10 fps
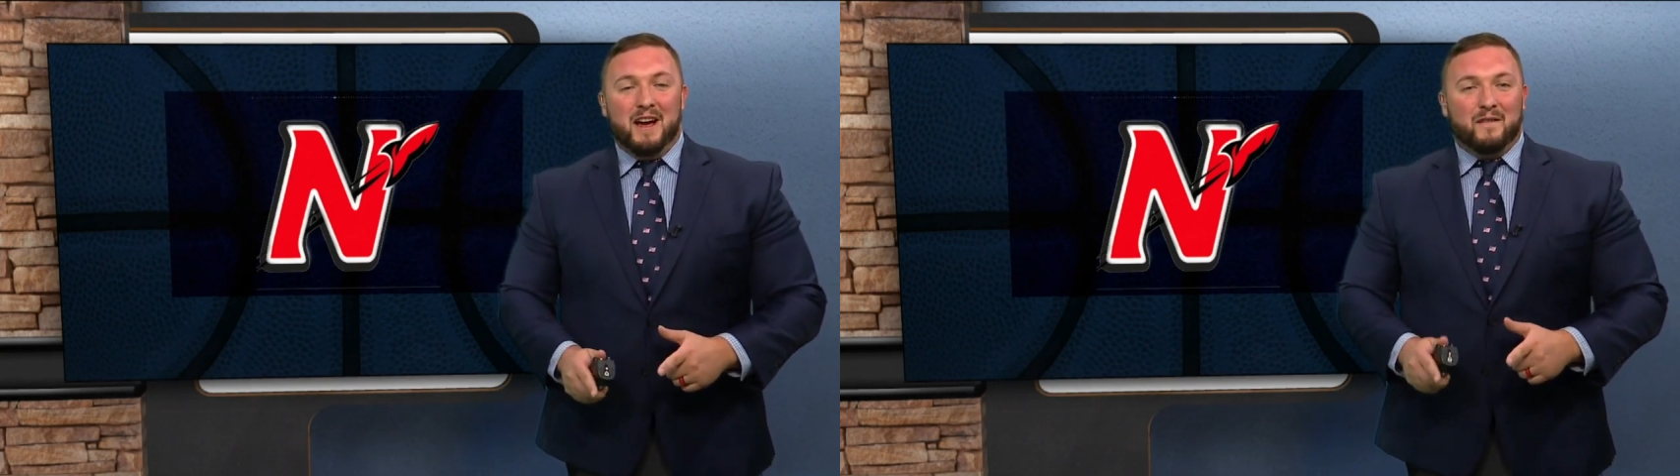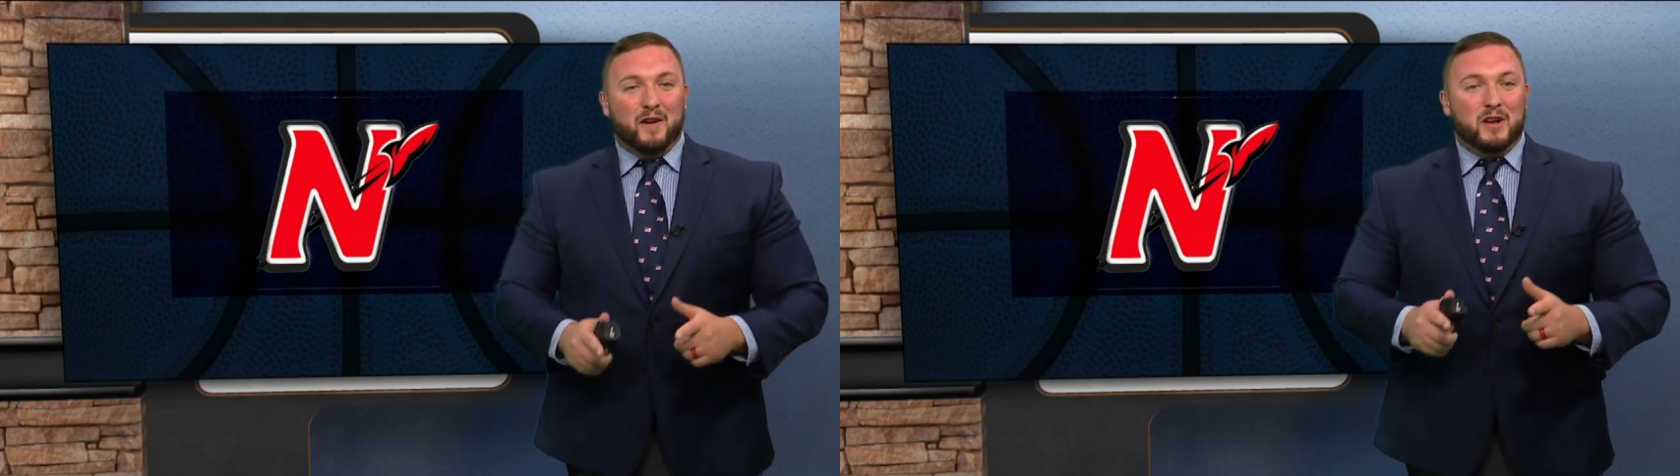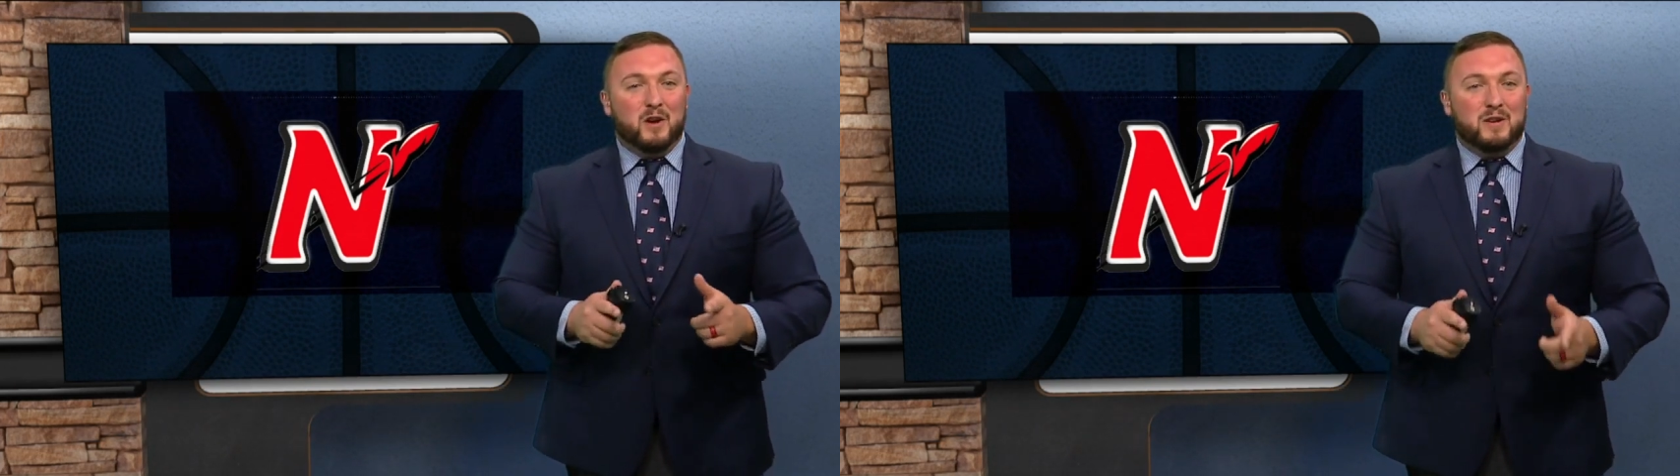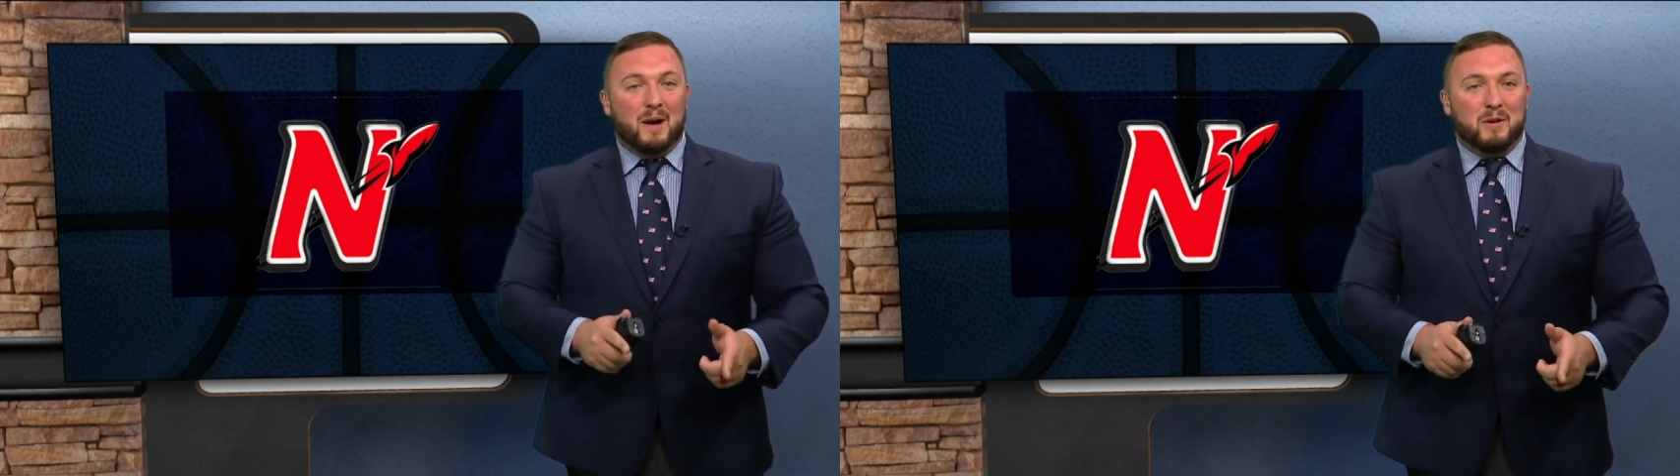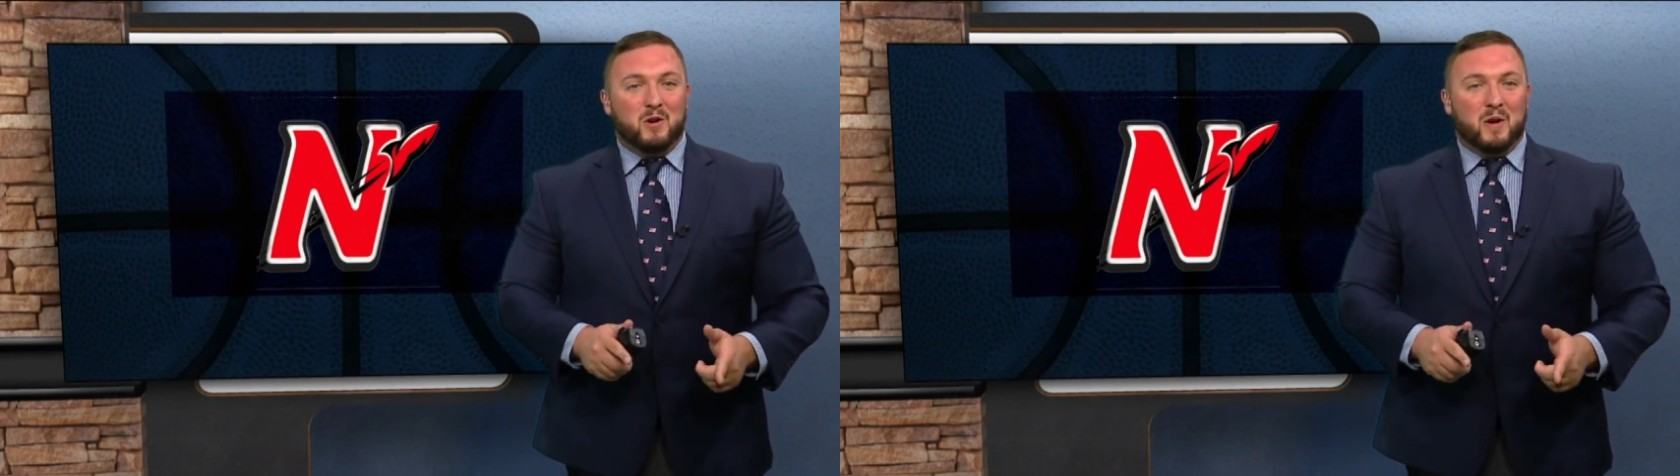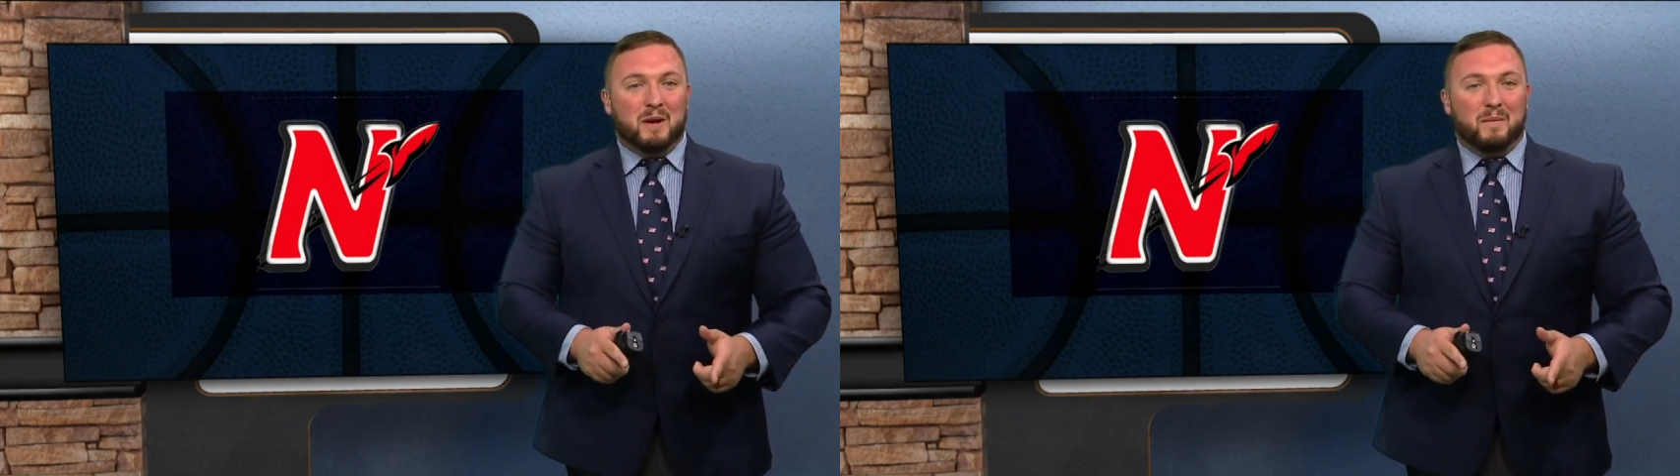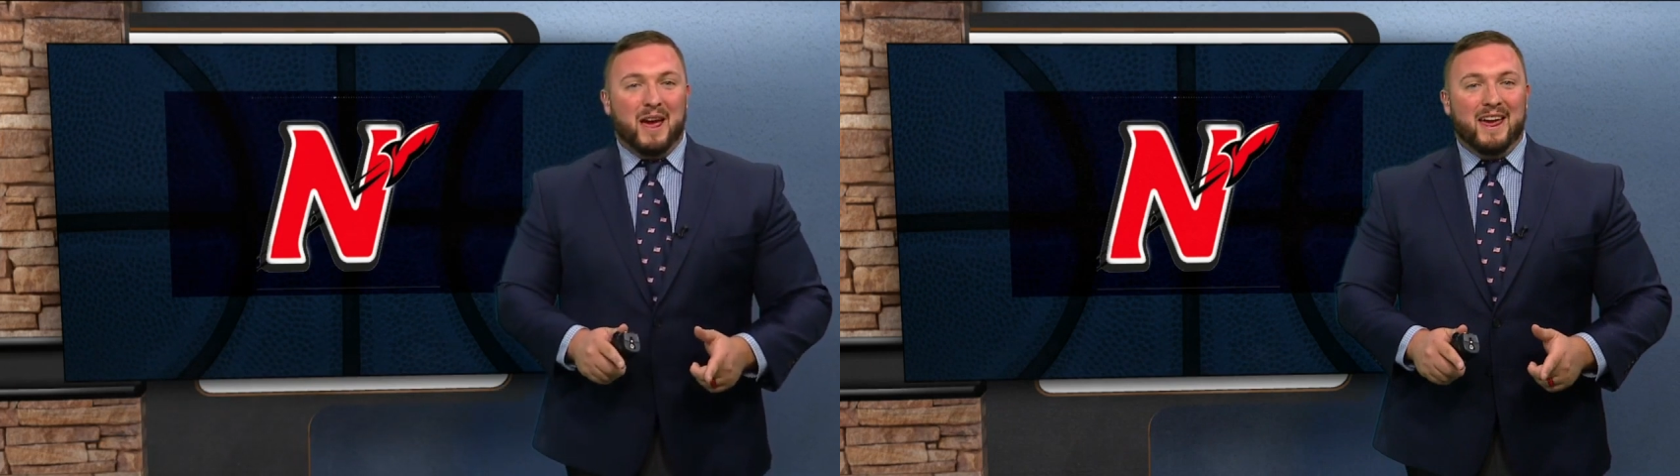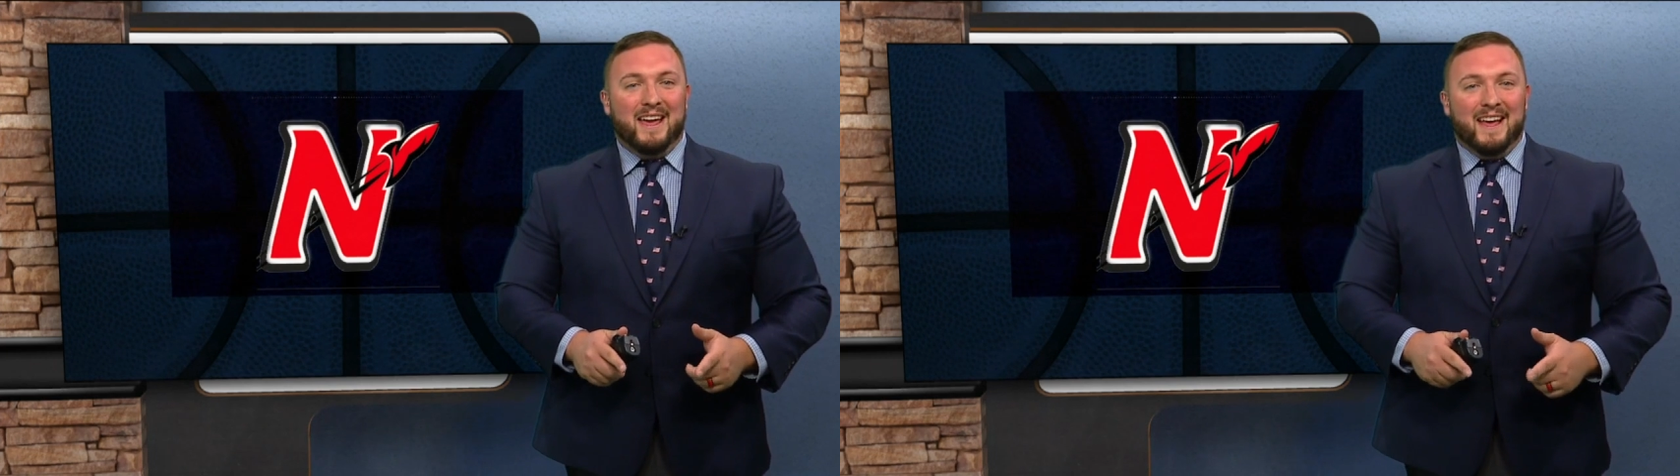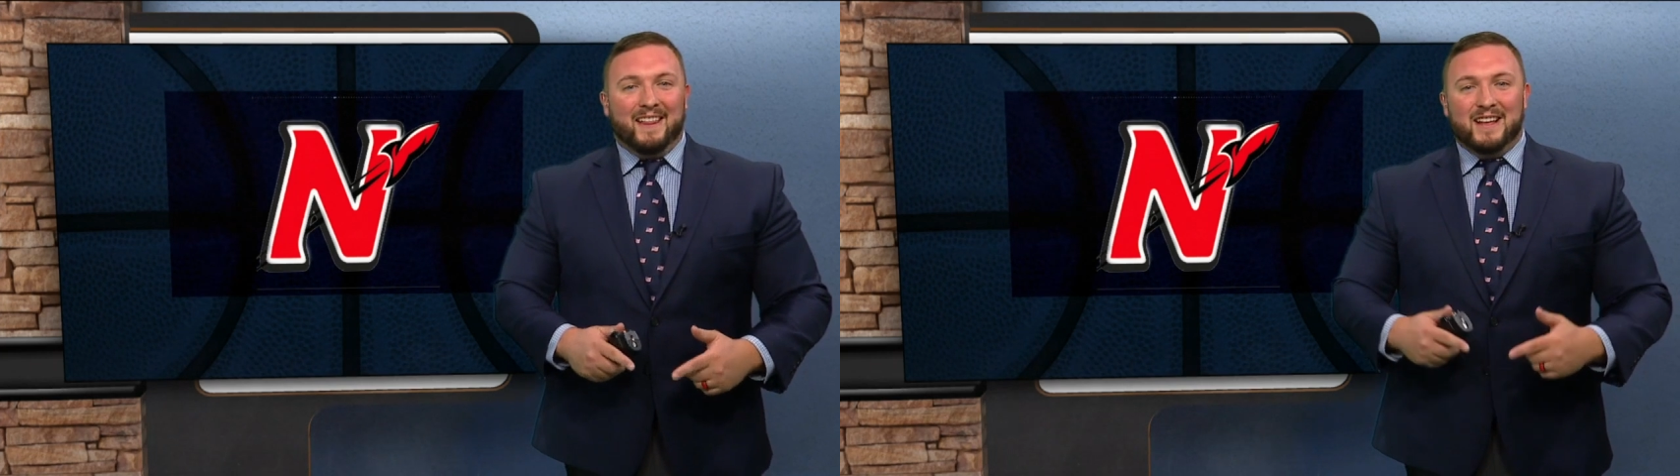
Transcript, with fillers: for UW Green Bay.